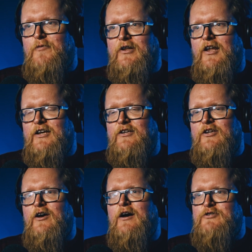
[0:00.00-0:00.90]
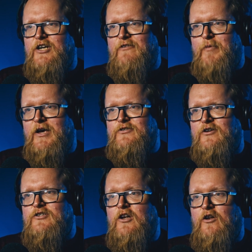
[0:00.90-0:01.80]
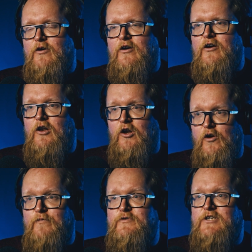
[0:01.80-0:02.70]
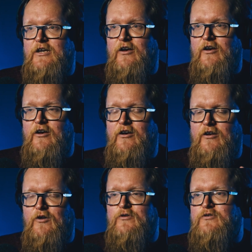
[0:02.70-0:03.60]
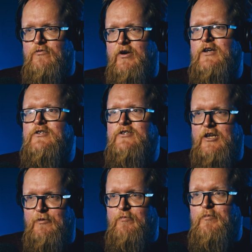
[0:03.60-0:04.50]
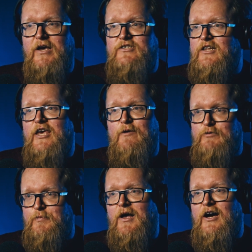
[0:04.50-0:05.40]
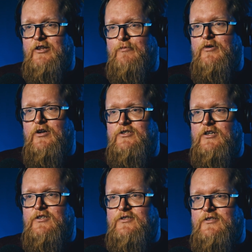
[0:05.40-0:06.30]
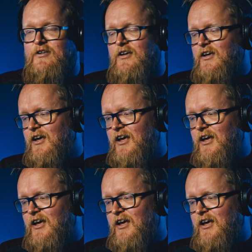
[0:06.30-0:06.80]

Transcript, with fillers: Someone like, you know how Jeff Bezos loves Lord of the Rings, and he was behind the purchase.